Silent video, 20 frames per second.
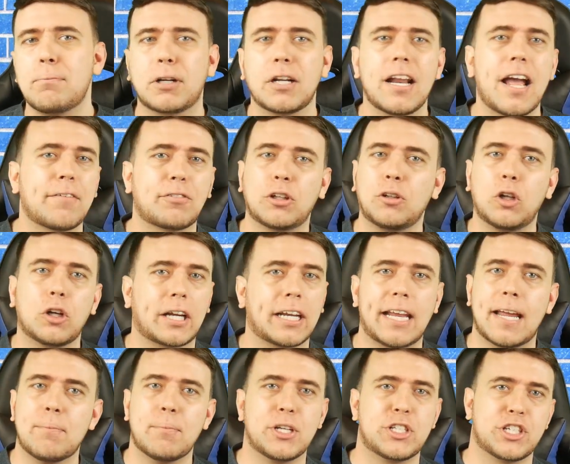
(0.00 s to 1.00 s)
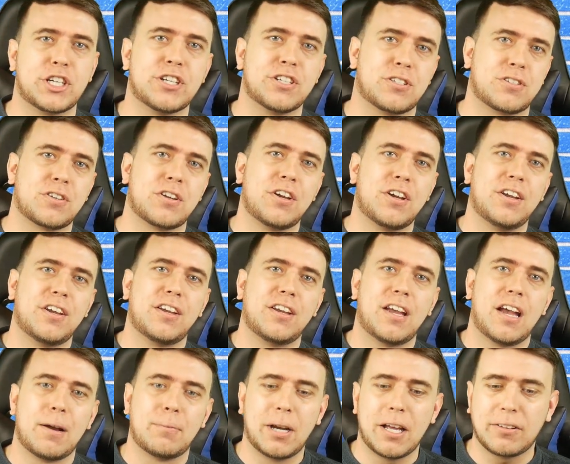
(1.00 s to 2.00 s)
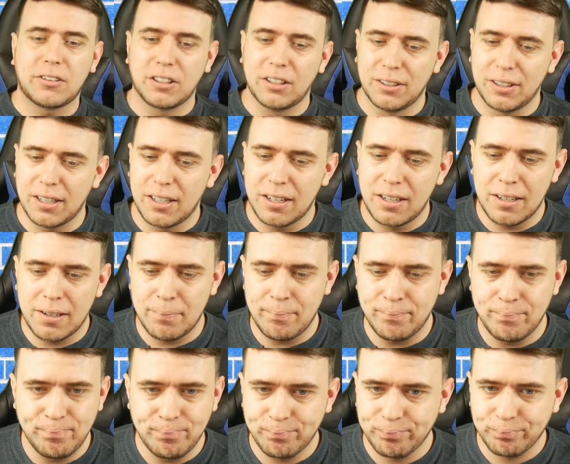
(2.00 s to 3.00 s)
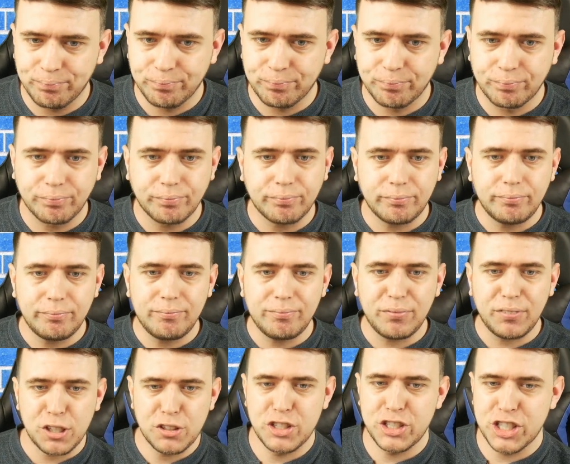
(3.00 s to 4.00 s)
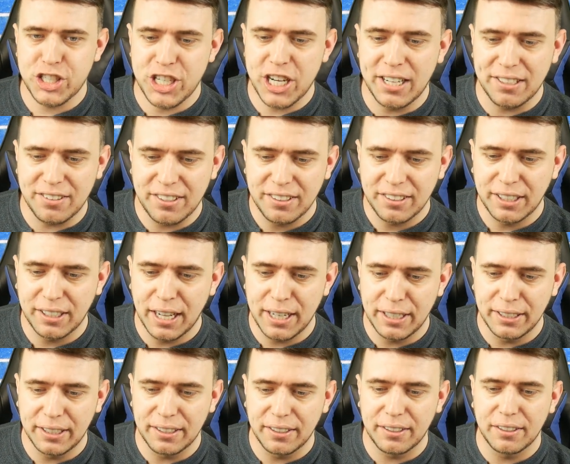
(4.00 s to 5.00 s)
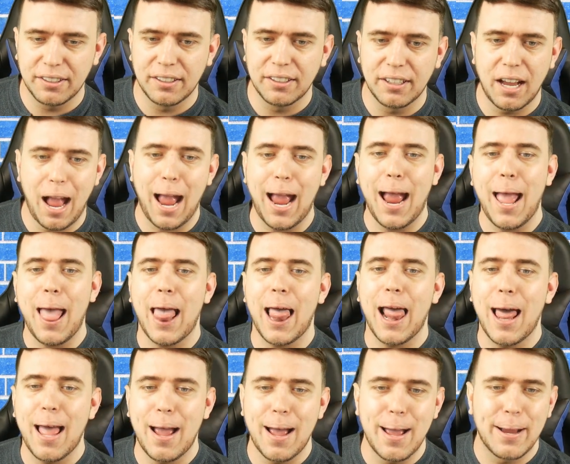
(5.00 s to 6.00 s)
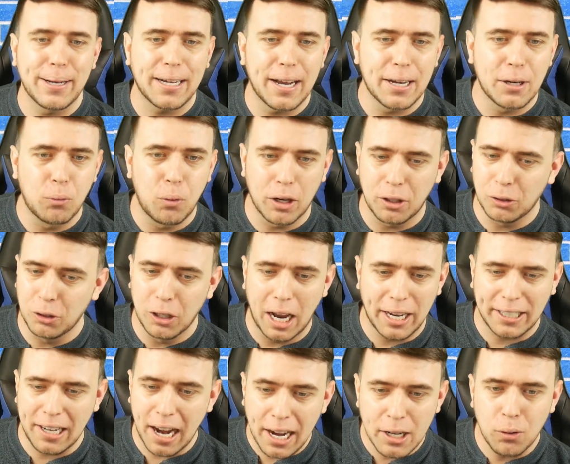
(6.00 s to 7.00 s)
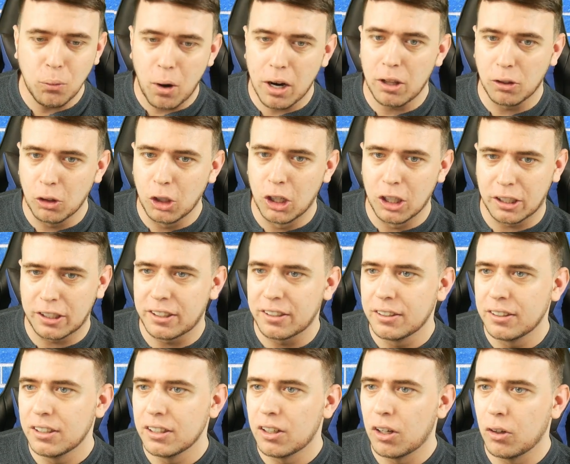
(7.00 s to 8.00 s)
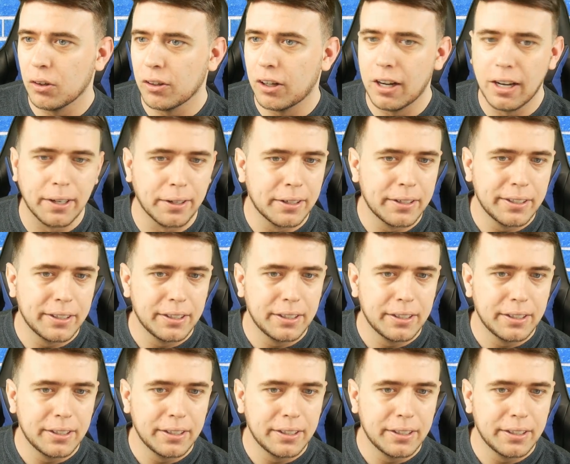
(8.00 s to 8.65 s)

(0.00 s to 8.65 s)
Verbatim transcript: I'm gonna have to look at images. I'm gonna have to um shit. Can I I, I kinda wanna look I kinda wanna look. Hold on.